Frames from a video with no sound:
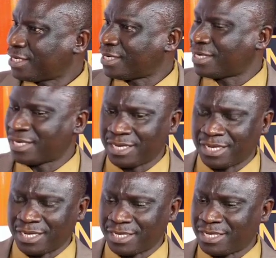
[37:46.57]
and
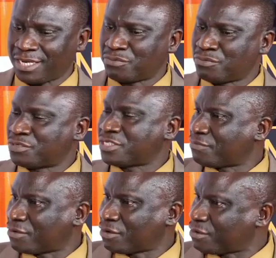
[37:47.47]
that would
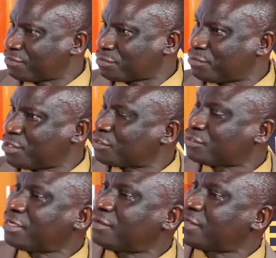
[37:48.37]
save all of us. Because
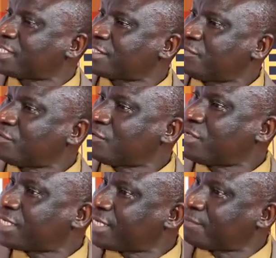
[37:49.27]
otherwise, if you
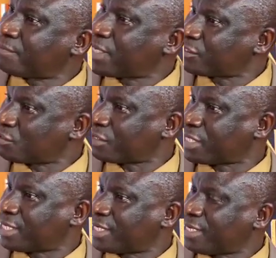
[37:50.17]
narrate my
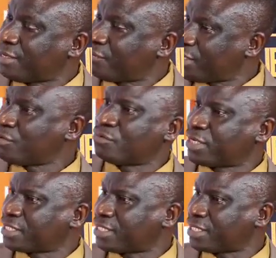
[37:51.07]
story the way you
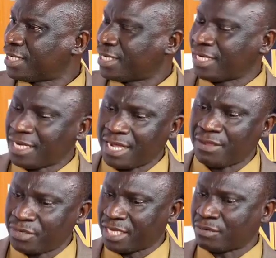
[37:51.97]
want it, then
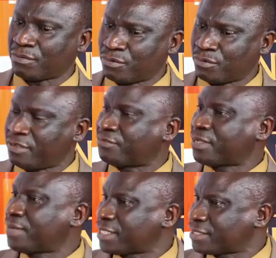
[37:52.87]
I will get up to
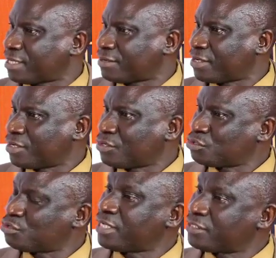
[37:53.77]
defend myself.
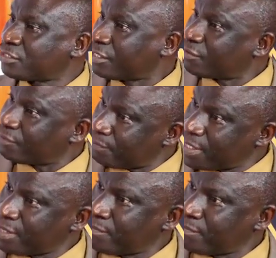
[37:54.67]
So instead of me